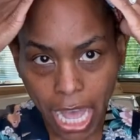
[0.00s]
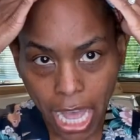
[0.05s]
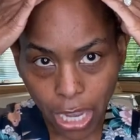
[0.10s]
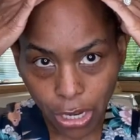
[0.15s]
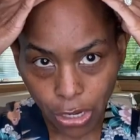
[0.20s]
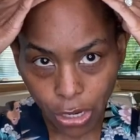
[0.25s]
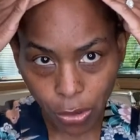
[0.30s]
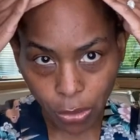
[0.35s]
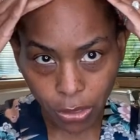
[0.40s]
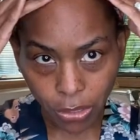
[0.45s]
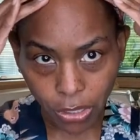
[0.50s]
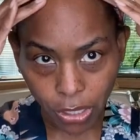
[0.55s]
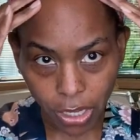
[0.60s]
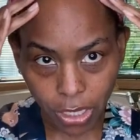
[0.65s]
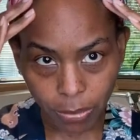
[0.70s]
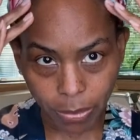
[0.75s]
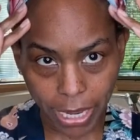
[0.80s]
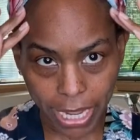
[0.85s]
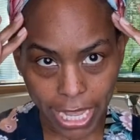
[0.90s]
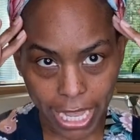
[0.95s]
I'll go
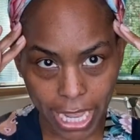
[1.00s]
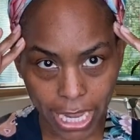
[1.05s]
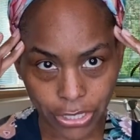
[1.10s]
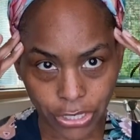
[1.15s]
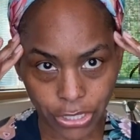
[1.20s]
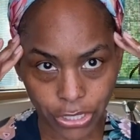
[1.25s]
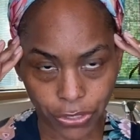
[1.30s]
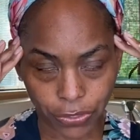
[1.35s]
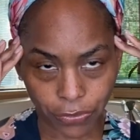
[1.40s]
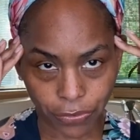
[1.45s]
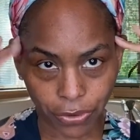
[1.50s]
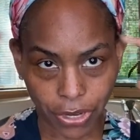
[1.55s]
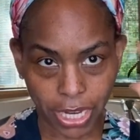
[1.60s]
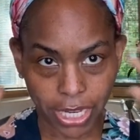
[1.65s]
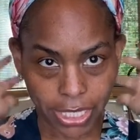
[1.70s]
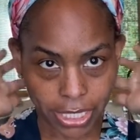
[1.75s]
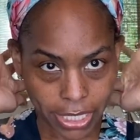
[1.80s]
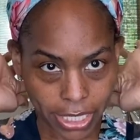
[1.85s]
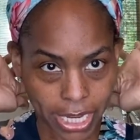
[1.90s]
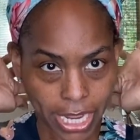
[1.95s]
along my edges
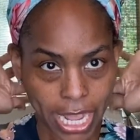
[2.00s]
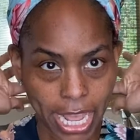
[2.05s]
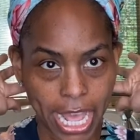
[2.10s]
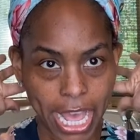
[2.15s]
front